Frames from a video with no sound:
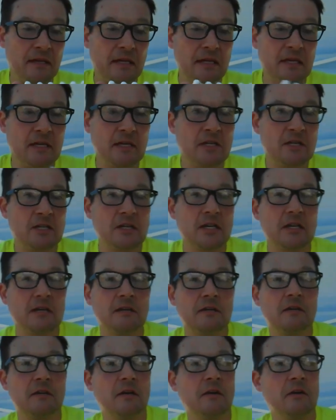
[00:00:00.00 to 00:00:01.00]
these
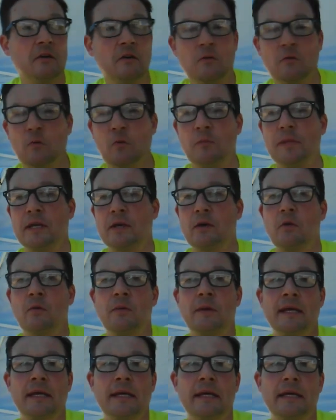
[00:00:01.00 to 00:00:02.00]
be
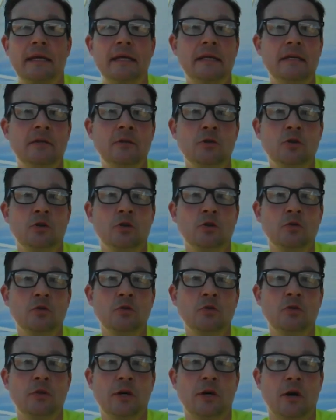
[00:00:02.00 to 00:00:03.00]
going
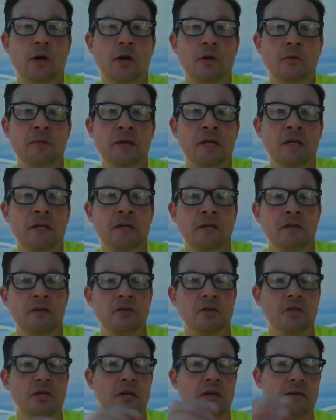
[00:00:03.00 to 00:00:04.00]
into the garbage.
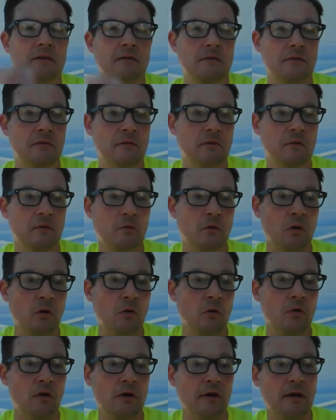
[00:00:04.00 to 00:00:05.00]

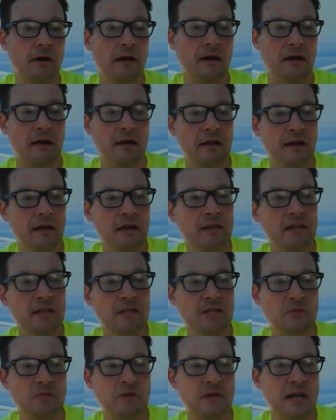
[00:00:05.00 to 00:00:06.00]
Oh,
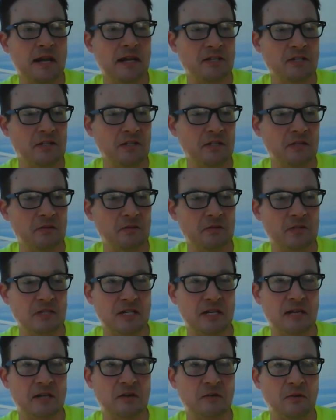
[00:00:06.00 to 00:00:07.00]
this one actually
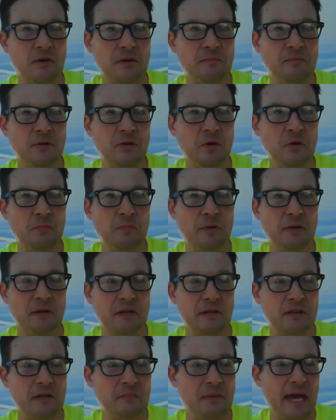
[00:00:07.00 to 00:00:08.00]
was kind of ripped
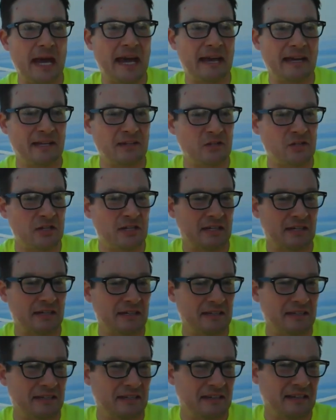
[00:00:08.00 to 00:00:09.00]
open in the packaging.
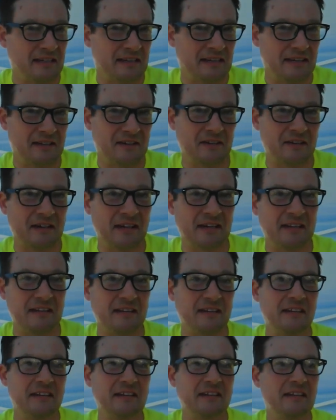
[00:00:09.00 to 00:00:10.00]

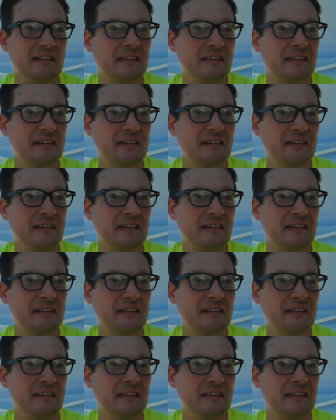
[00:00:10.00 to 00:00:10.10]
Great.